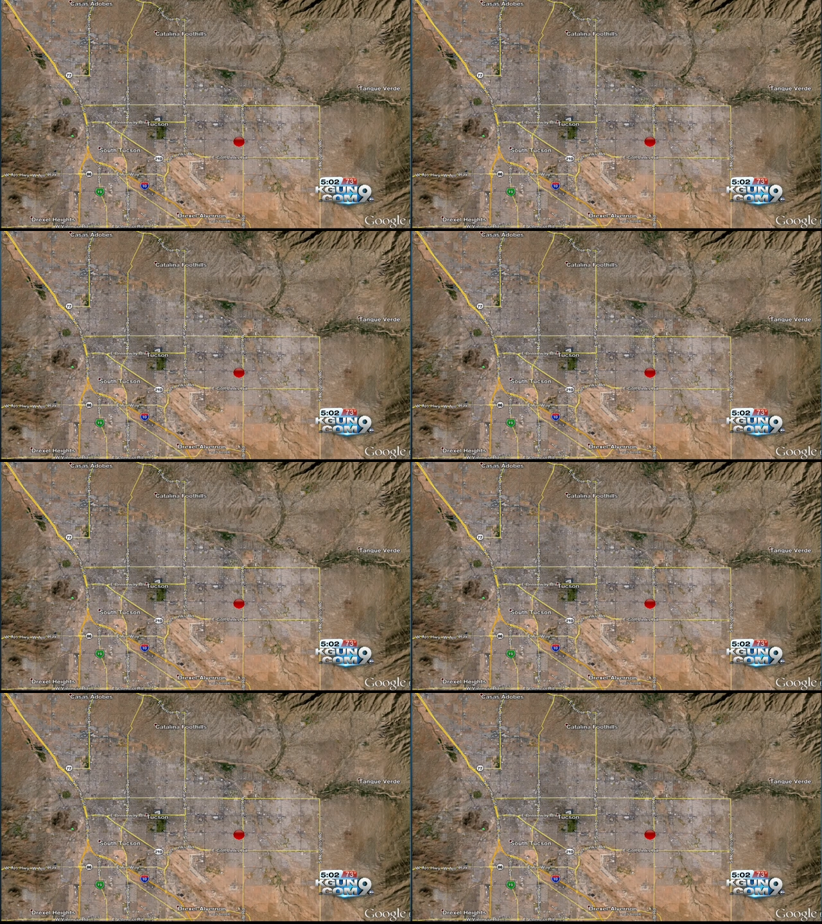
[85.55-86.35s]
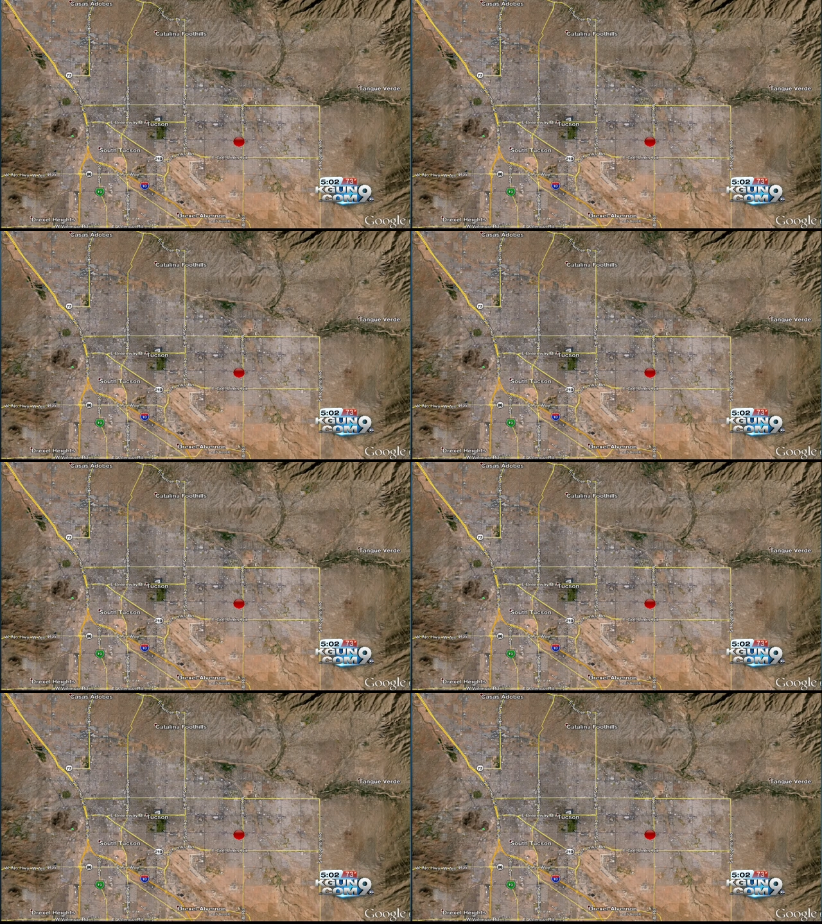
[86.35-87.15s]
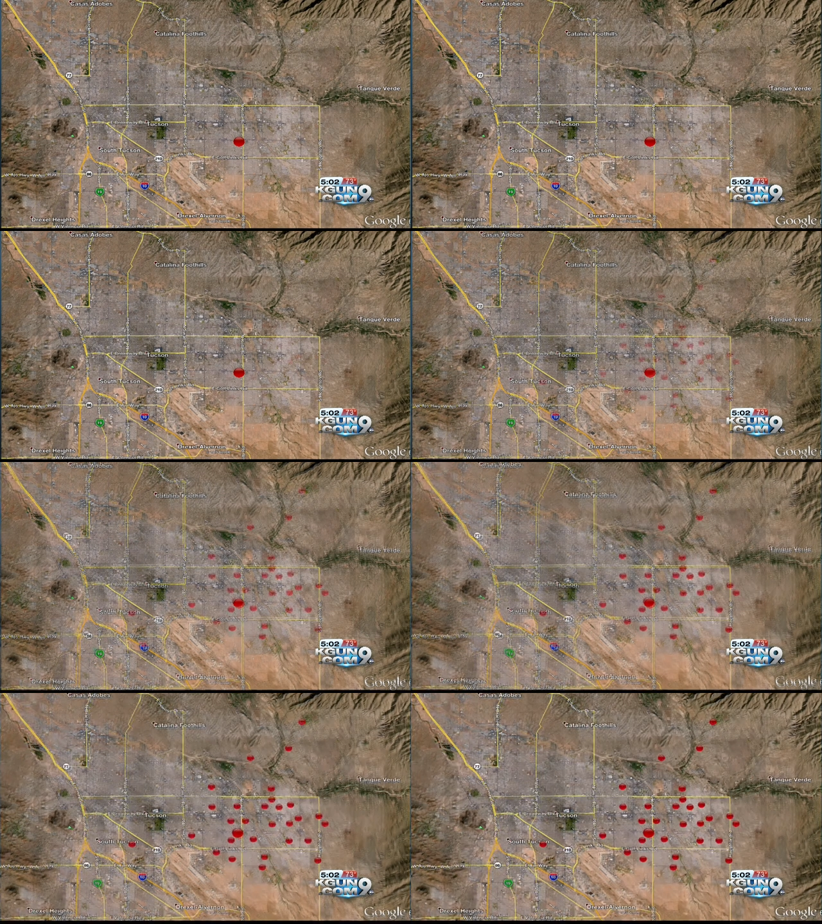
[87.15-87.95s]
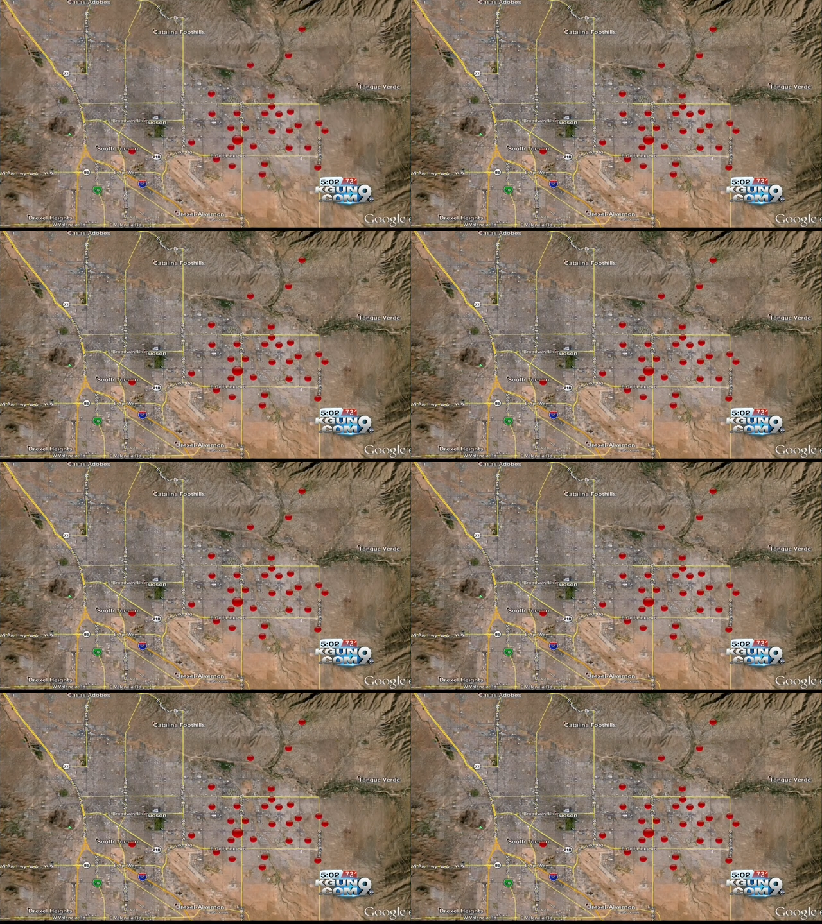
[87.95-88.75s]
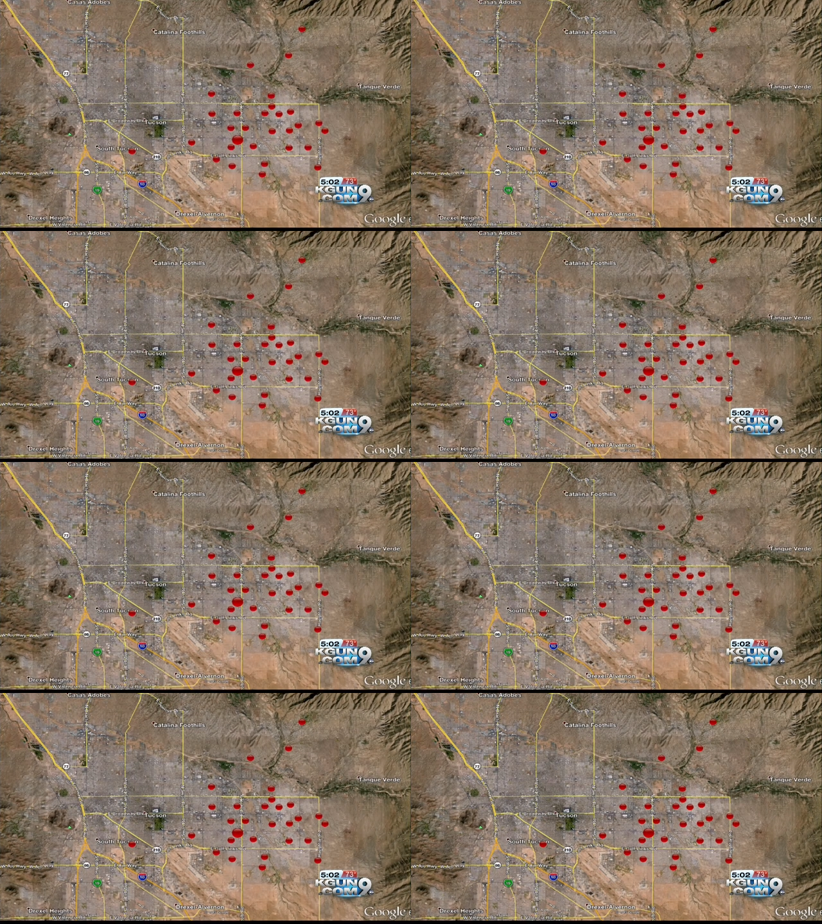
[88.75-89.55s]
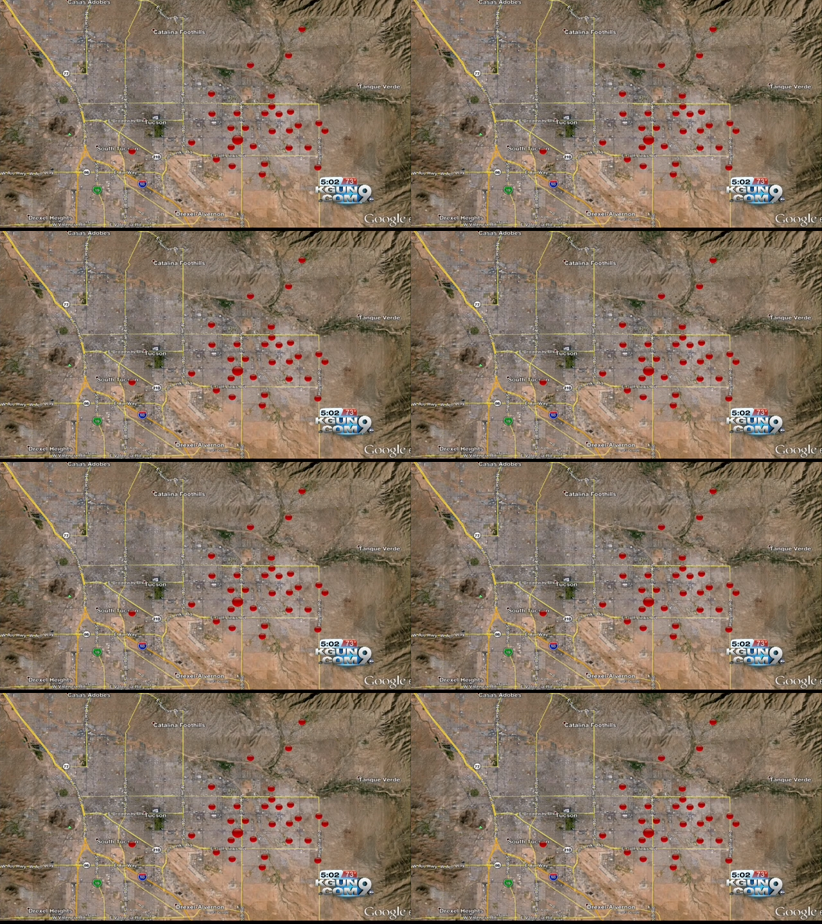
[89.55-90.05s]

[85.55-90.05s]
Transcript: No face is visible, so there are no lips to read.